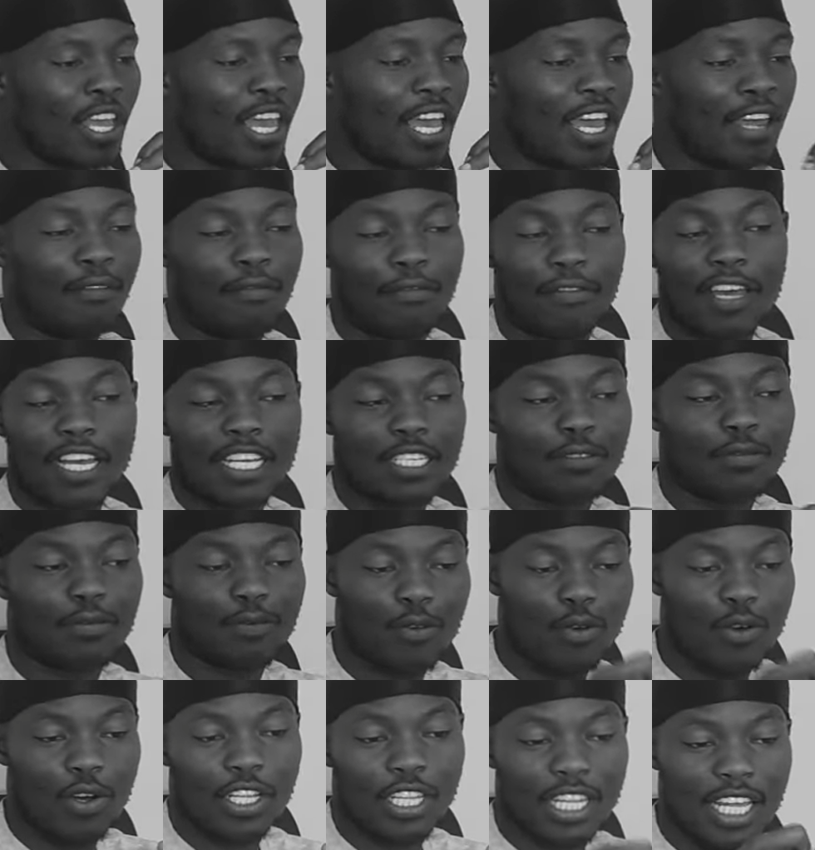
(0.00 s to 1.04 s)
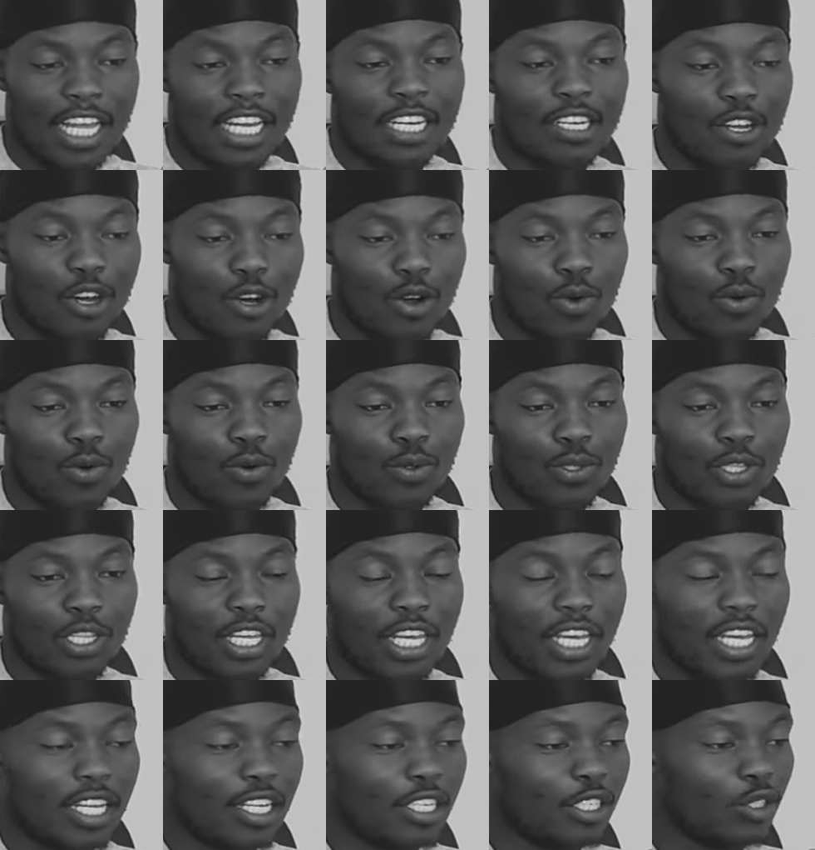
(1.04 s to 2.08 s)
And fast forward that whole
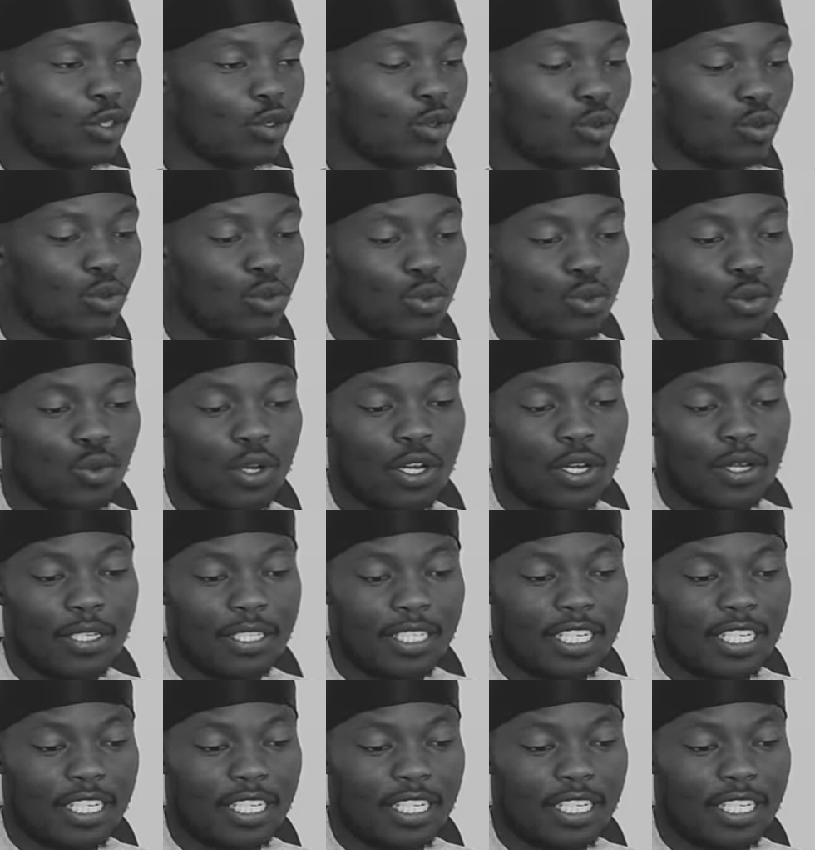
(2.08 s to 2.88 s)
thing to